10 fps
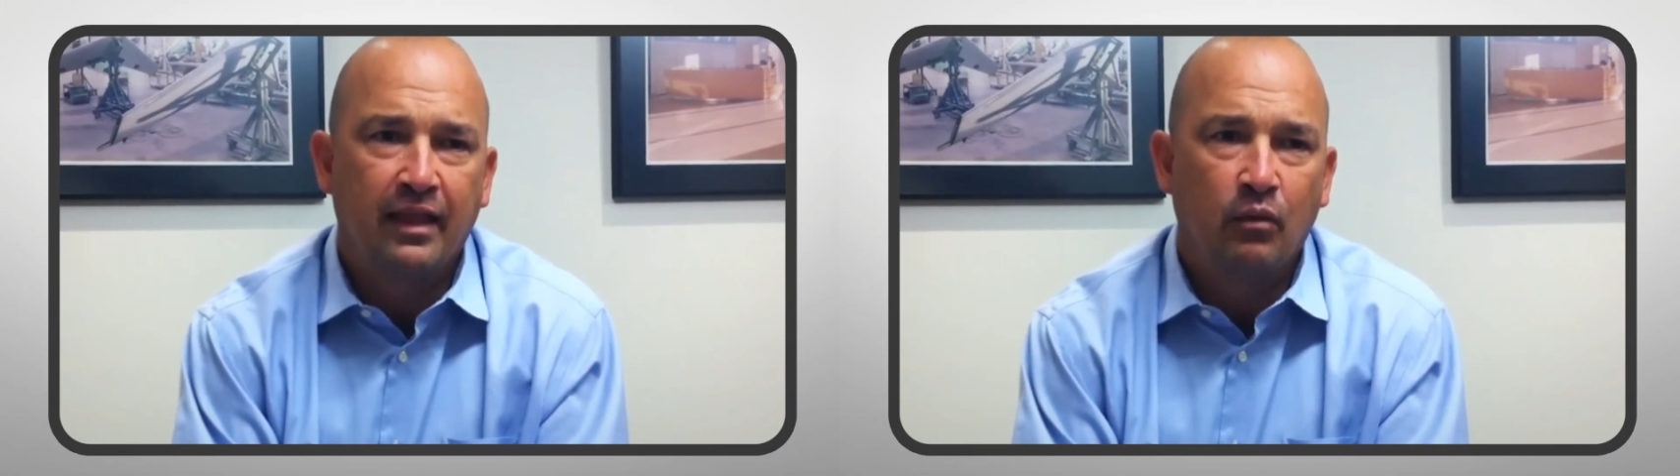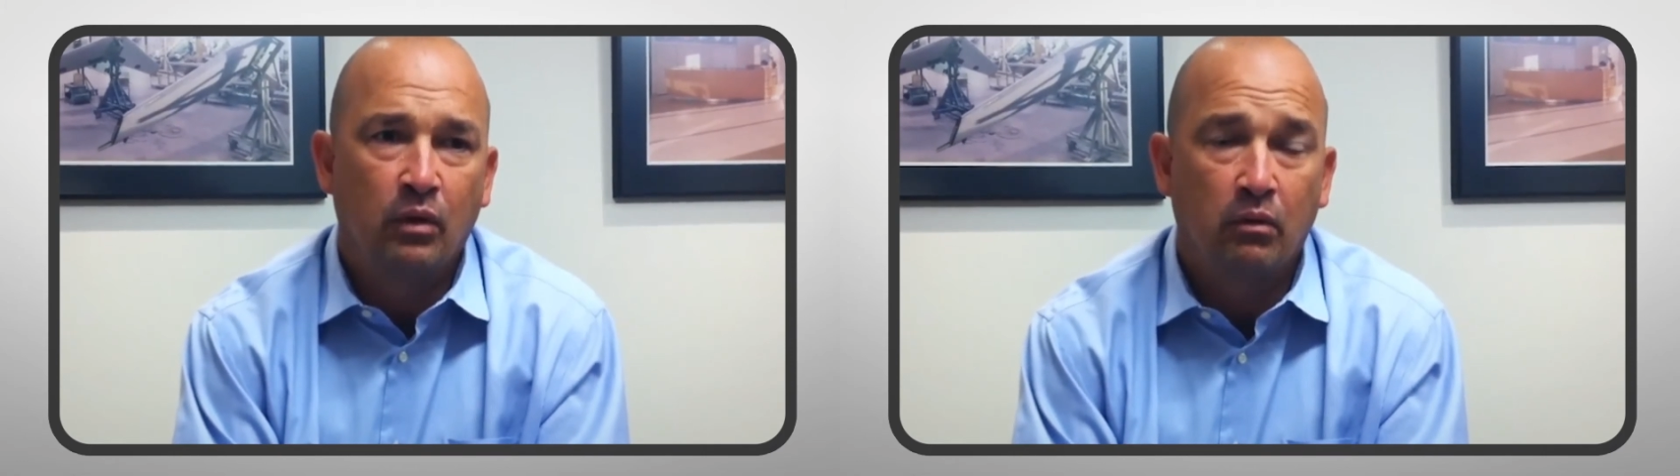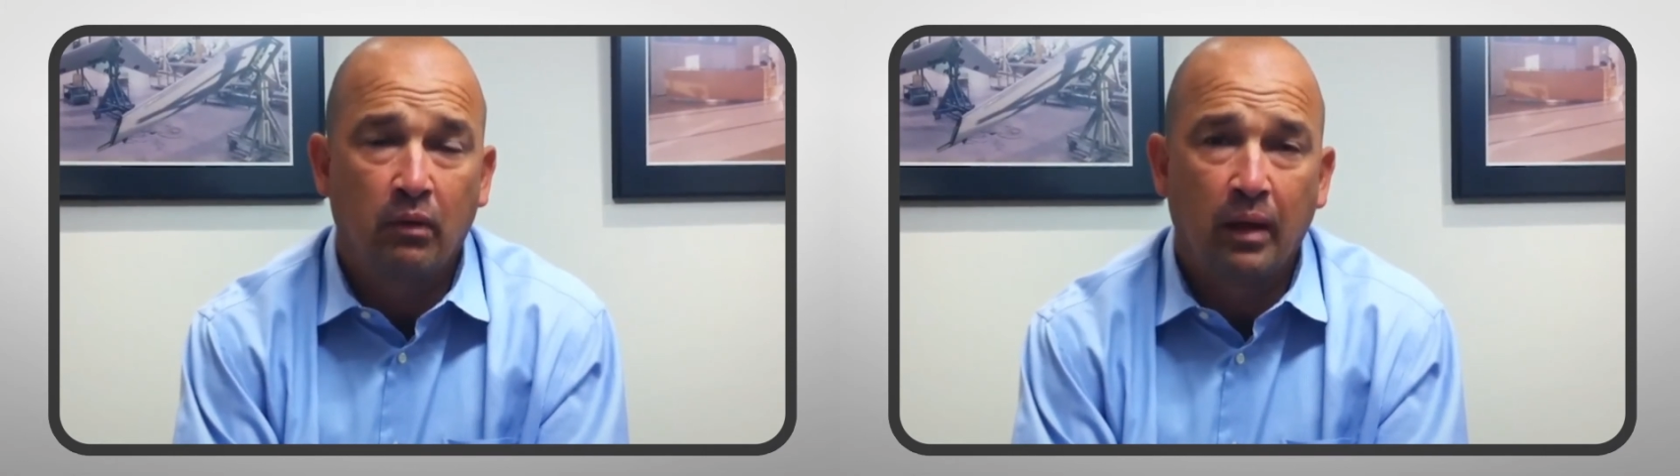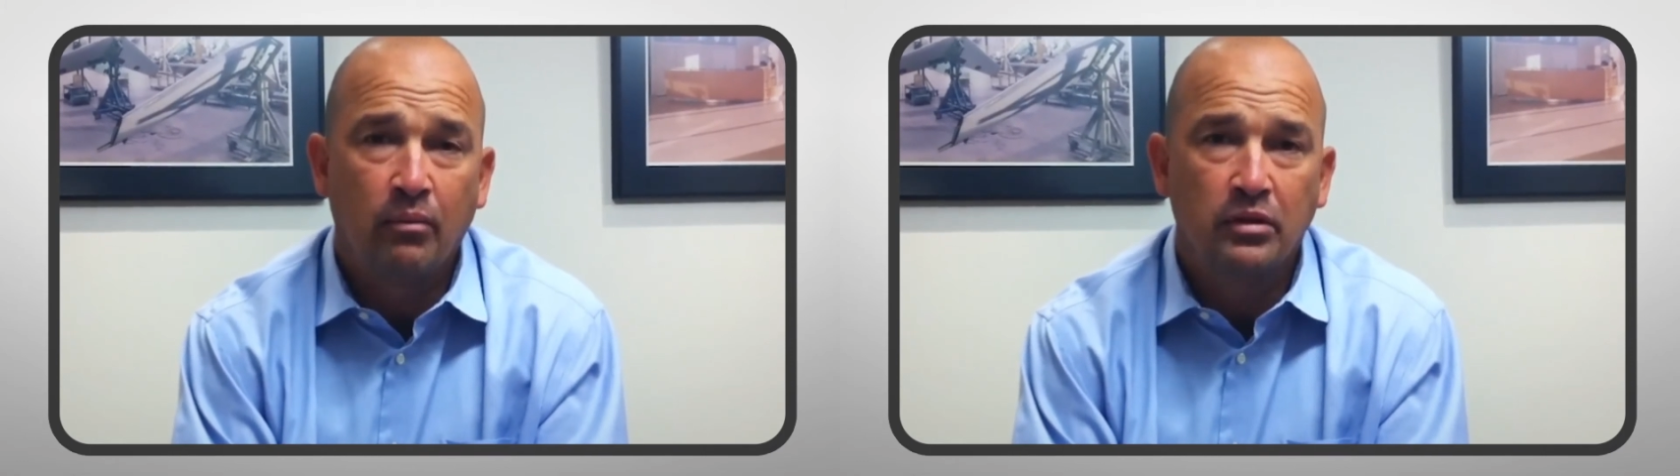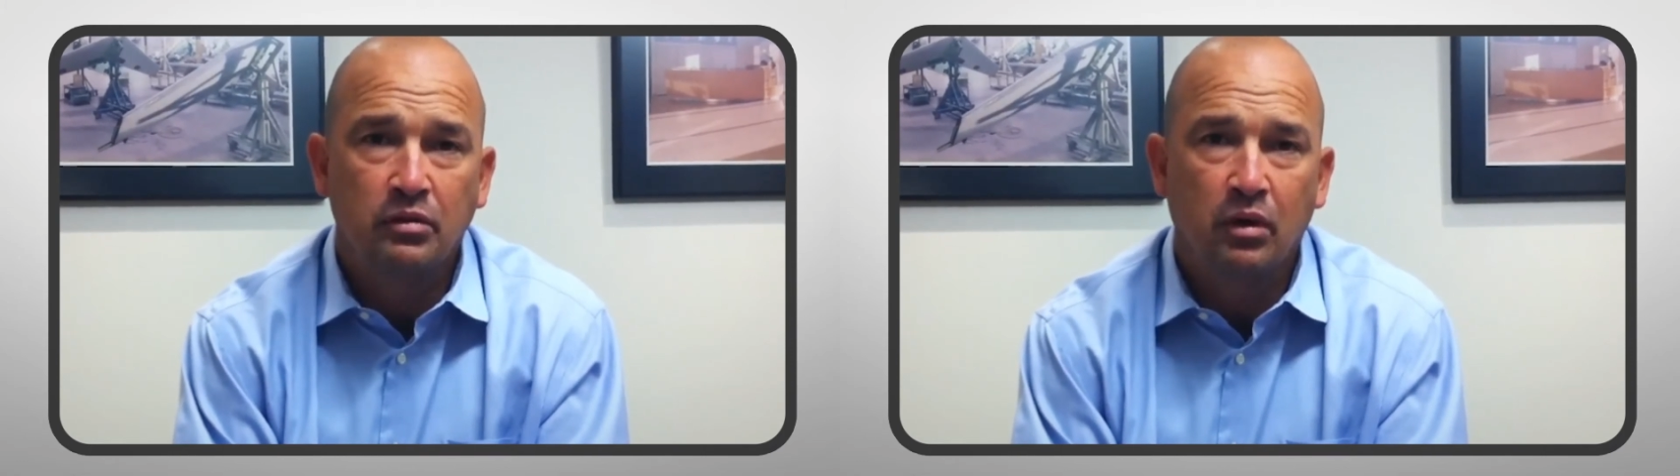that we were
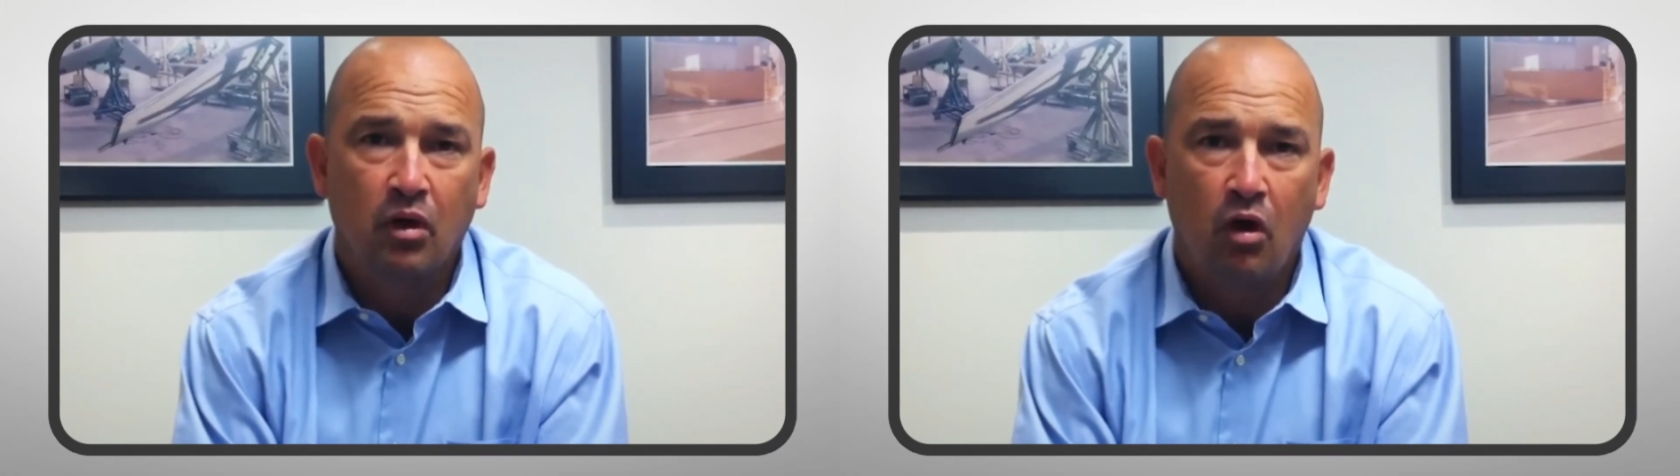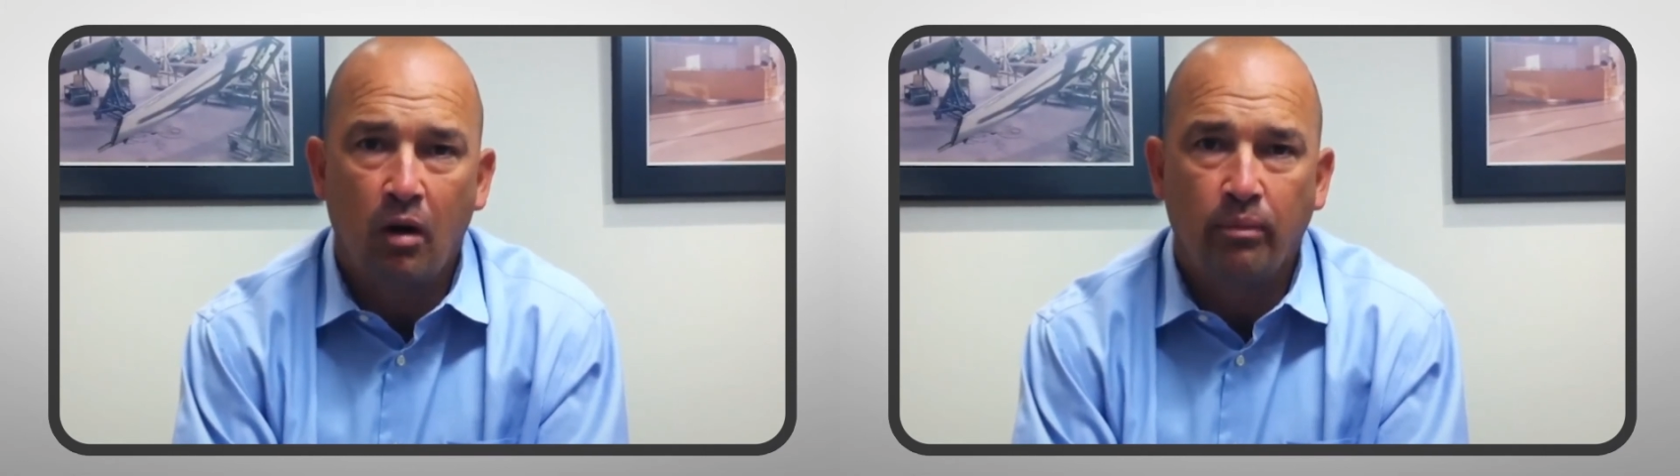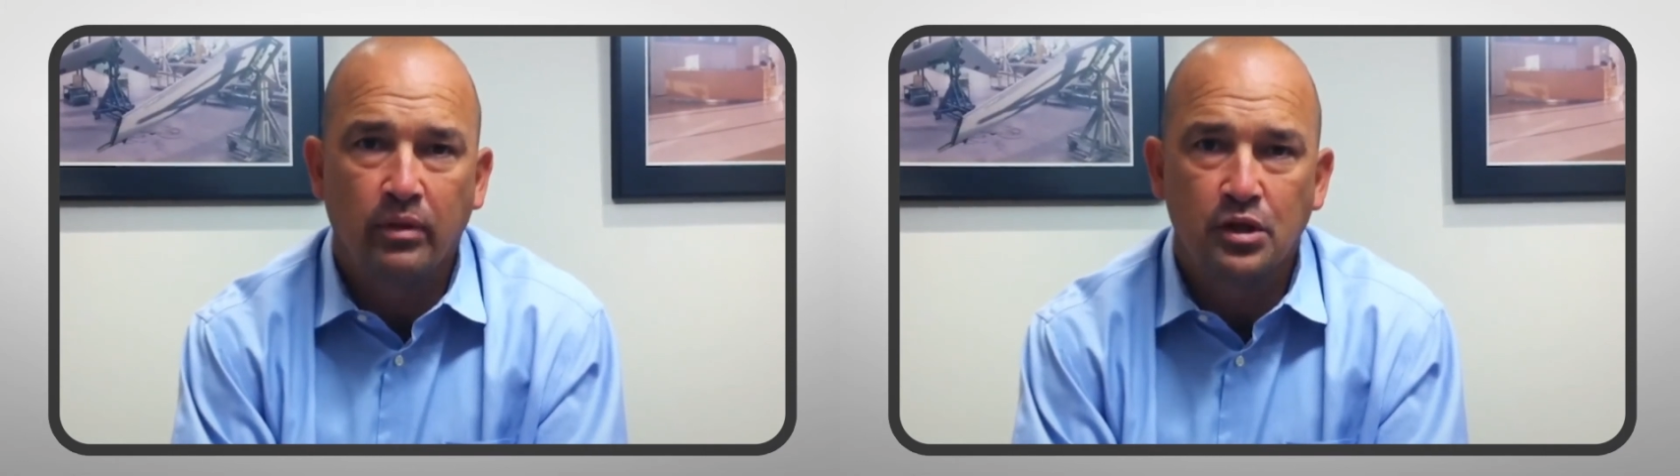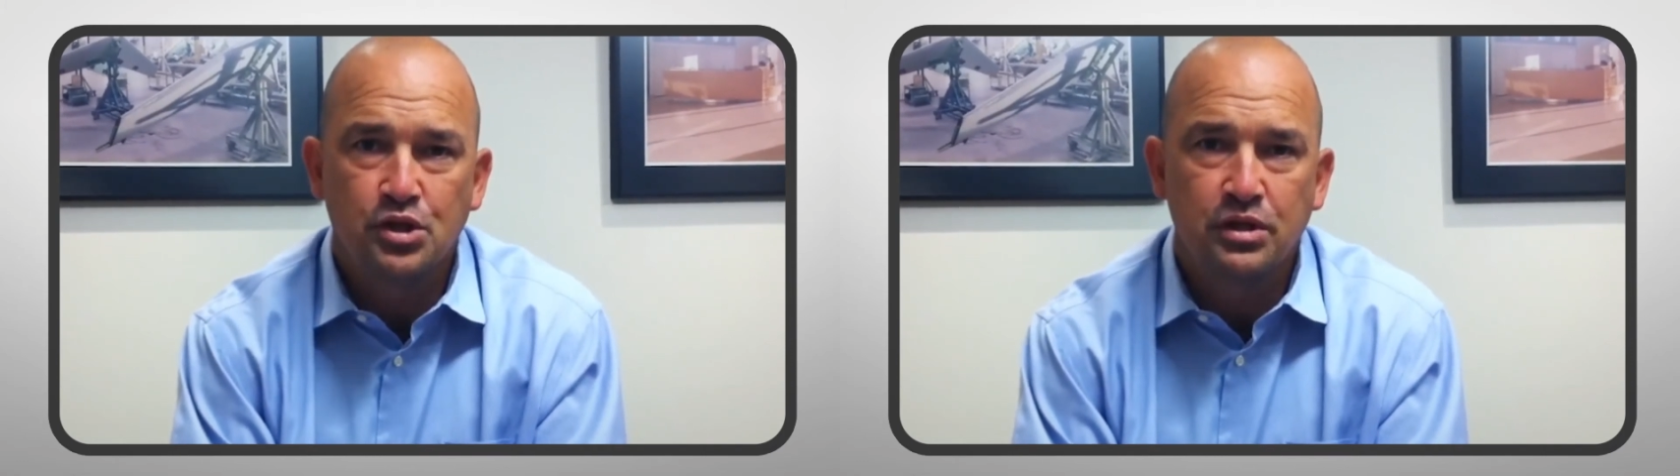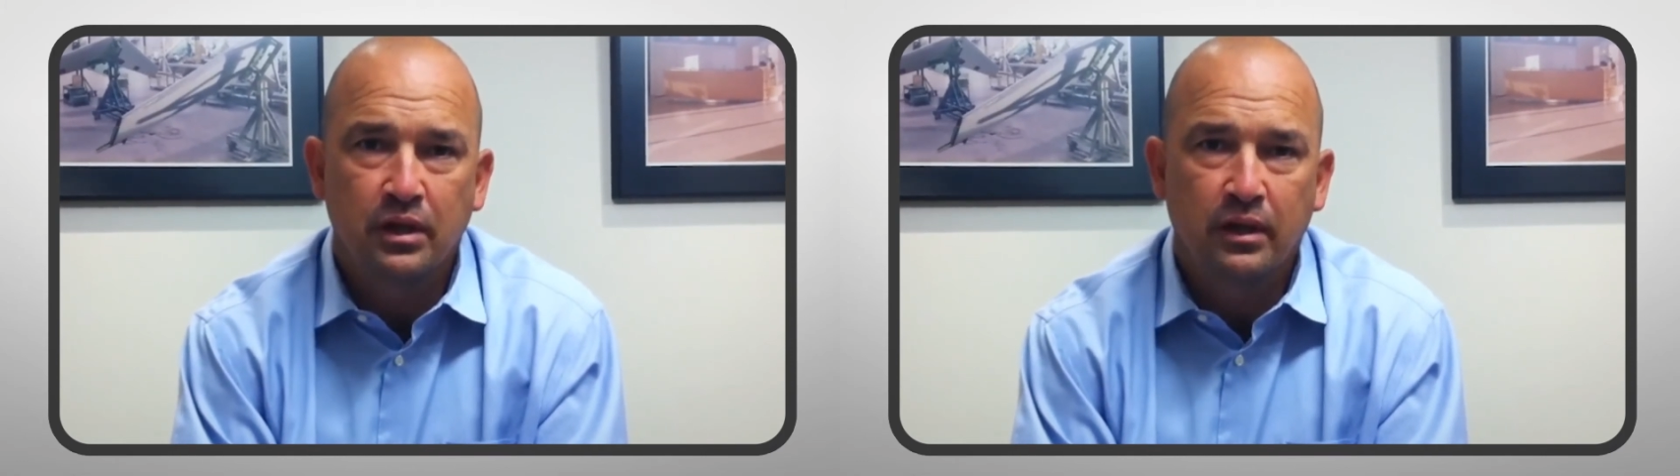able to
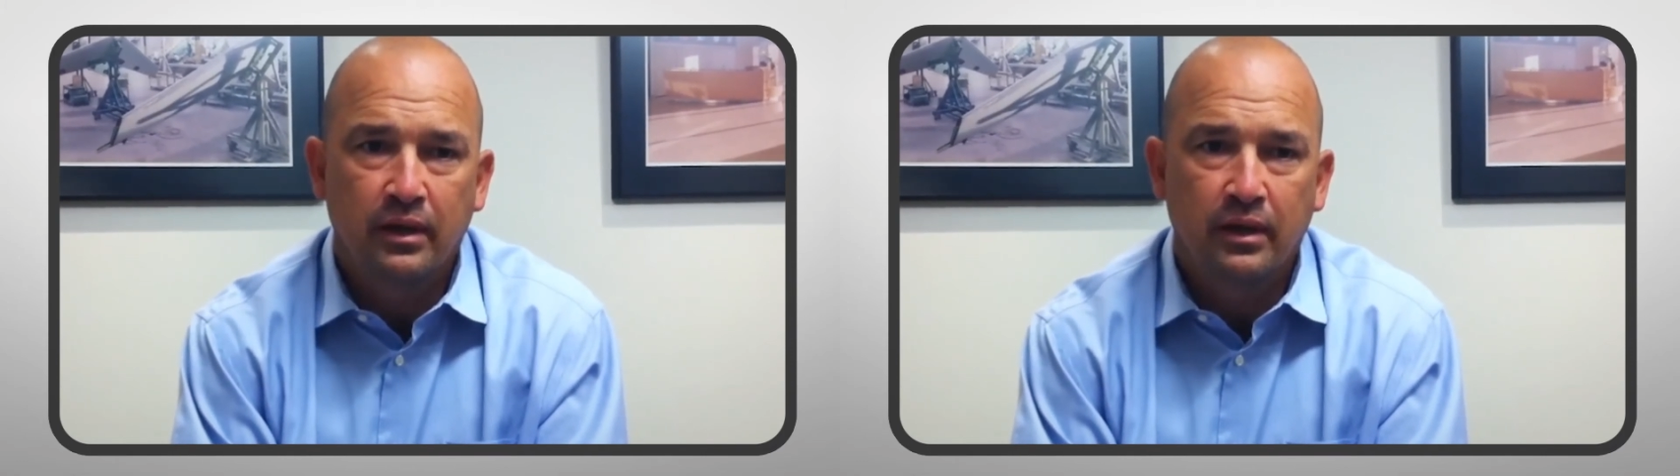accomplish